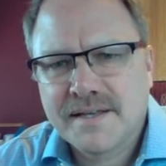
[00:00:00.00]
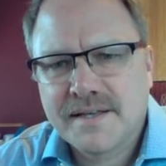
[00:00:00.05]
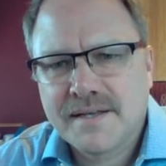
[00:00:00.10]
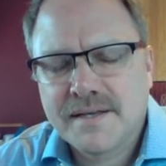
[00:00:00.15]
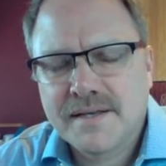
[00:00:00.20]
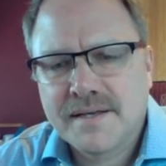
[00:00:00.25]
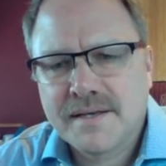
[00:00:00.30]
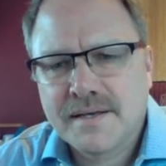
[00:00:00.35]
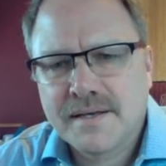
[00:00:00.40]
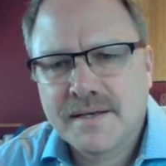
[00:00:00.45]

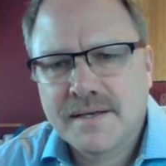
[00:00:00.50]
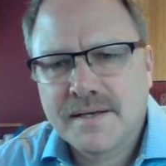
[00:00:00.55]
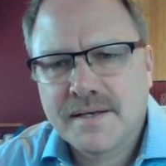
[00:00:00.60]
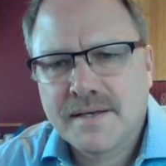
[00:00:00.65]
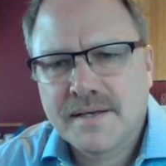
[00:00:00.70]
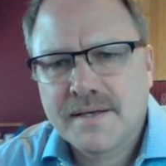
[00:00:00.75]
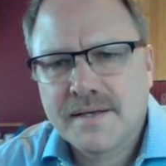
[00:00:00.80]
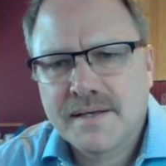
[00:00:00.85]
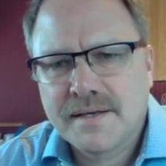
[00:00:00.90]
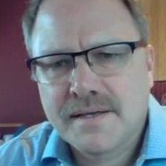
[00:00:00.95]

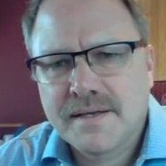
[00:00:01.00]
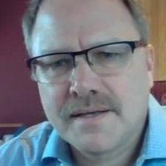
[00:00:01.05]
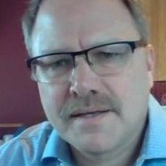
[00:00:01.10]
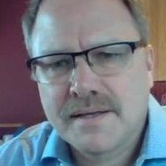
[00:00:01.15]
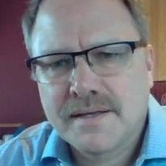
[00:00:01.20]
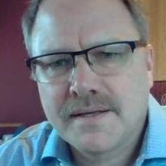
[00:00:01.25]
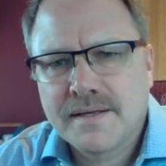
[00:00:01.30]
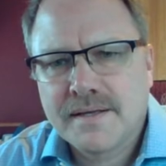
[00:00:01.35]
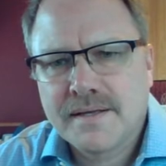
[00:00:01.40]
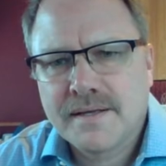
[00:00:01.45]

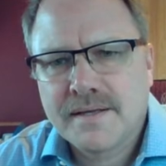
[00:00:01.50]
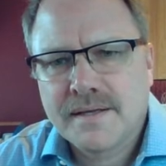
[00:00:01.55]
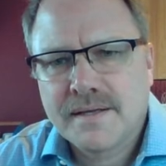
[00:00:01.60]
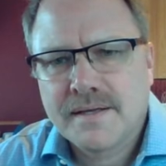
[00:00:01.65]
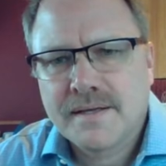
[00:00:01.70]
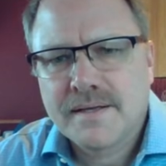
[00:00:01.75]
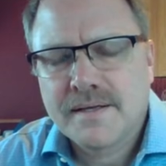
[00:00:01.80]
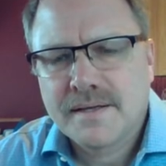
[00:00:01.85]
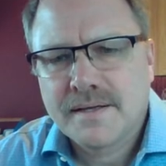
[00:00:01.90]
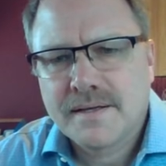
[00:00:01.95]

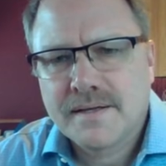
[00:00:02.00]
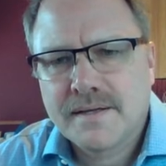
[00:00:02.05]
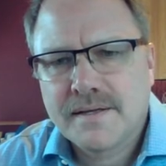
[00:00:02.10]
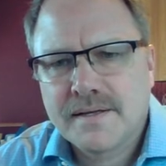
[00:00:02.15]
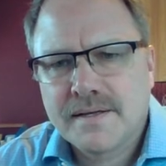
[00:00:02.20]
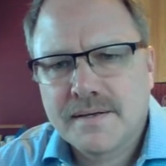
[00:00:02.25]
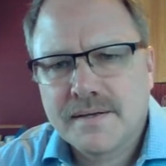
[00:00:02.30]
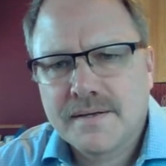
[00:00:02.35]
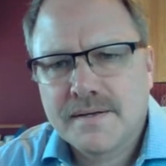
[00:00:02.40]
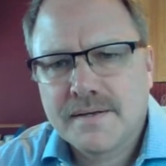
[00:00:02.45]

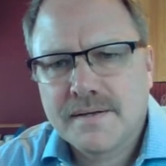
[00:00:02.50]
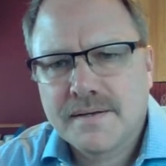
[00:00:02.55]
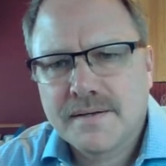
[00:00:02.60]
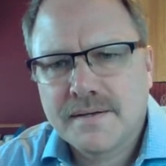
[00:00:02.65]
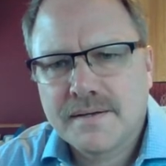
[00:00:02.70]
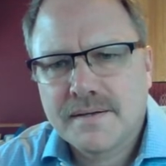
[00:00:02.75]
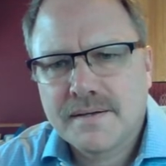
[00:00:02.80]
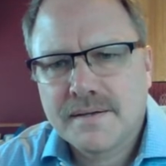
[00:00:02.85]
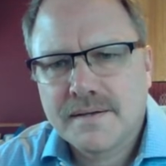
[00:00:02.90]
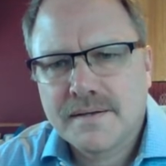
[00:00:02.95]

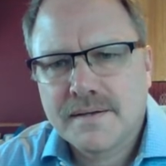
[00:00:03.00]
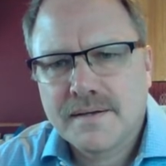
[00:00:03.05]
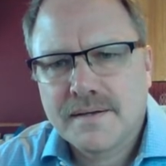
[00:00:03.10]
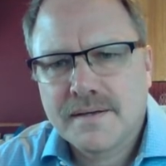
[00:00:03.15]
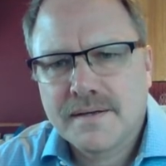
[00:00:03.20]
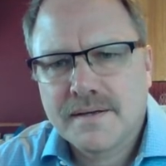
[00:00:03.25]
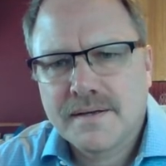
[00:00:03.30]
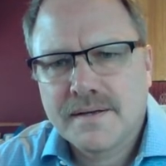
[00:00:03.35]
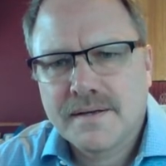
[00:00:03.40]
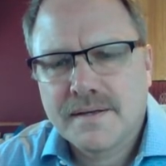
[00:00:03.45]

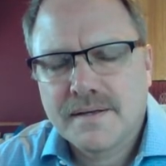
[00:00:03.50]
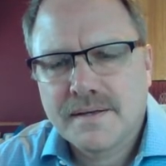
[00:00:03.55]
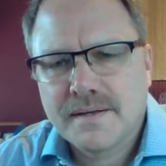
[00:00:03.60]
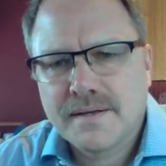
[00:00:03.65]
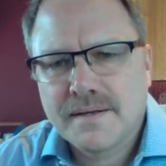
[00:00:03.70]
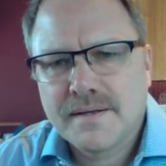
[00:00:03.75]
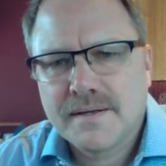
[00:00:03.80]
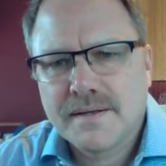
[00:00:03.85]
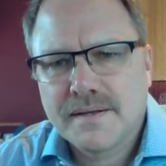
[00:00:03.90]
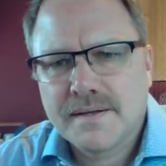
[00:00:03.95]

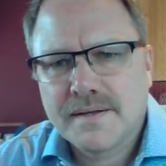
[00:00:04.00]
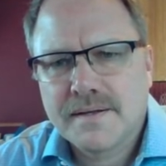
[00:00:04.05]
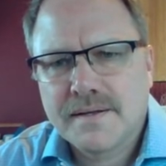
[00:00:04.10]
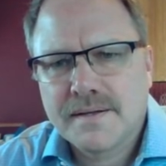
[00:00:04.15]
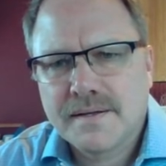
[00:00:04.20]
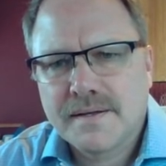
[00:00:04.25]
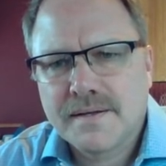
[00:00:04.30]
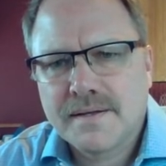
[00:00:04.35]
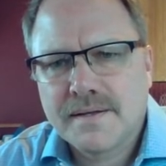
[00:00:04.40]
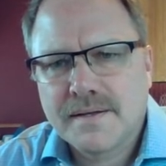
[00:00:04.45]

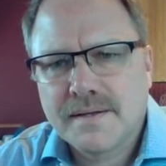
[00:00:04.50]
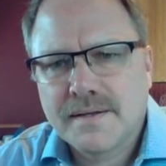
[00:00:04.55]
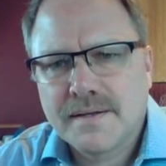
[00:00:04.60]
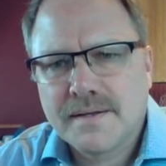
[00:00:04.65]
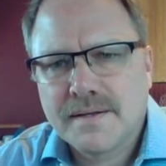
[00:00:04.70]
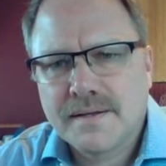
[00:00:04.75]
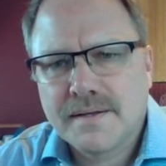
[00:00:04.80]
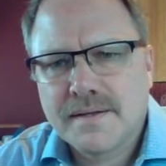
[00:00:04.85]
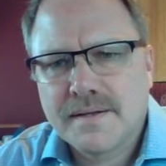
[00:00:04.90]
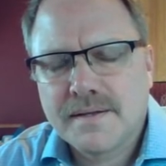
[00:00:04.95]

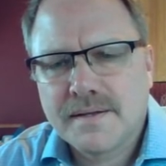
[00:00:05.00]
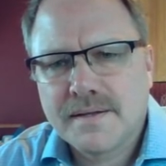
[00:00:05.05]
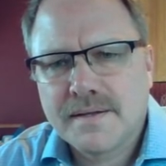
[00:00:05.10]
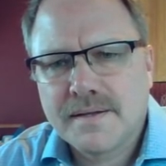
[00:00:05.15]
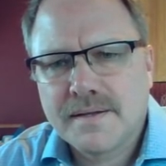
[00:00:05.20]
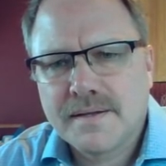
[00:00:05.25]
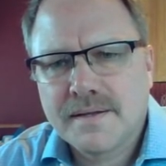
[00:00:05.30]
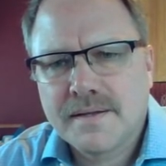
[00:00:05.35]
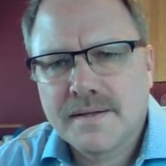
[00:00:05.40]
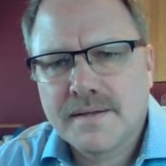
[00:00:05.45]

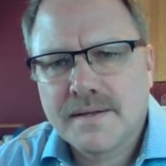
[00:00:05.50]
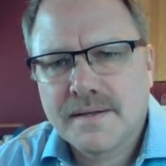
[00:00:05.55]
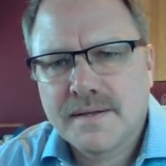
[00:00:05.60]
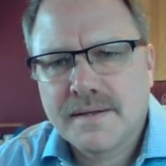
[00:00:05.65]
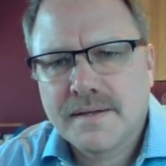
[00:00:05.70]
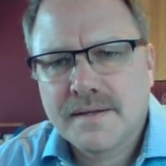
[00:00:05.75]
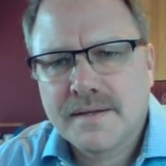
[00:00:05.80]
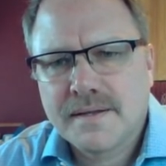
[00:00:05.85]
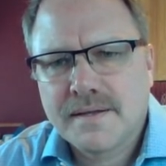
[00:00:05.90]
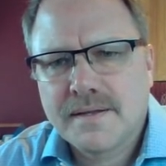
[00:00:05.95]

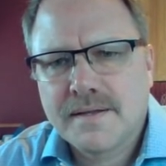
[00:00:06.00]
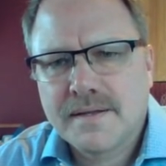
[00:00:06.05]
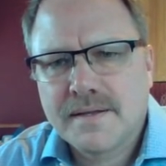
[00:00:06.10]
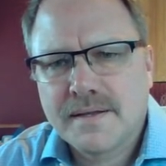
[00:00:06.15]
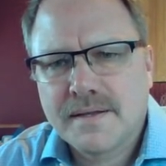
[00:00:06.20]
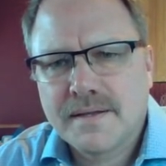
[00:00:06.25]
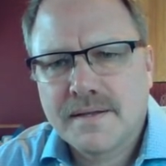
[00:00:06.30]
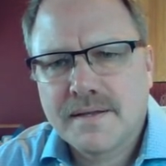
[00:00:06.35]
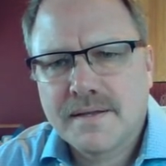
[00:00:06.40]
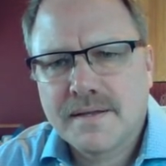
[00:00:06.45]

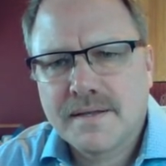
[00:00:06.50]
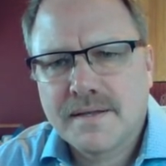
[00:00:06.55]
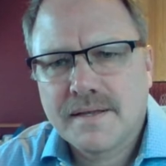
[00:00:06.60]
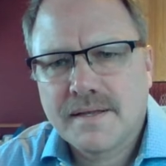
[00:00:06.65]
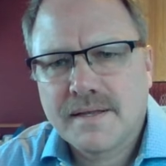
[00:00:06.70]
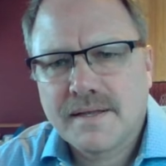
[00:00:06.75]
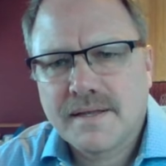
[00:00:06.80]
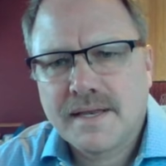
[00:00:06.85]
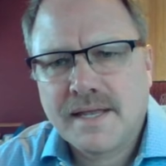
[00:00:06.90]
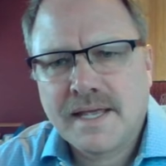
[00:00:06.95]

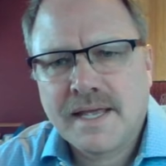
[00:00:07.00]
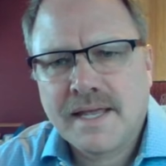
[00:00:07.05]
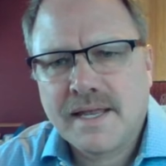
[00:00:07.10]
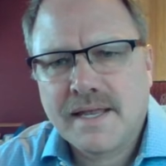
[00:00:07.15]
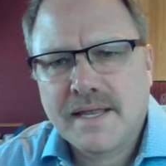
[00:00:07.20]
This person isn't speaking.